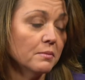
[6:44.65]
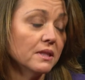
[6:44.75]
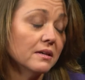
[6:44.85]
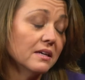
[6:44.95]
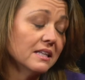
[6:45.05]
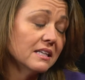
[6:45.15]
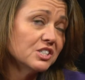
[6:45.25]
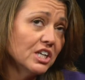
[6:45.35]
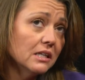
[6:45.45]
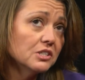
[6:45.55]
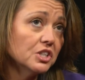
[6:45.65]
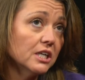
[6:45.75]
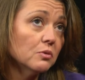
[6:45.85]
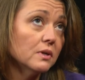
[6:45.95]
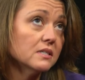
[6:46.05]
And the challenge
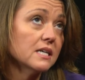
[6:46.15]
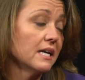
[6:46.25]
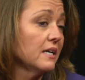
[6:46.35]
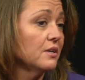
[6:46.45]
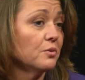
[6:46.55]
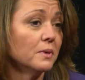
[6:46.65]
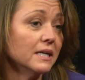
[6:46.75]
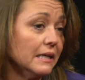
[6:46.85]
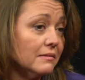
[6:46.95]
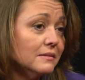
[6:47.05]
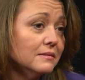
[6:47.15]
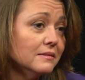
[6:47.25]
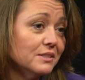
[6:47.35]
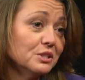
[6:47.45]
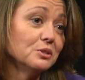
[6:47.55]
there was I had no money
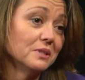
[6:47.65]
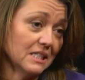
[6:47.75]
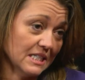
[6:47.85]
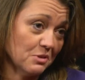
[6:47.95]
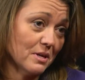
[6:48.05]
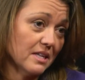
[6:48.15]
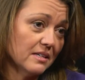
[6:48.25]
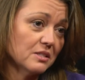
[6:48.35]
to do anything with it.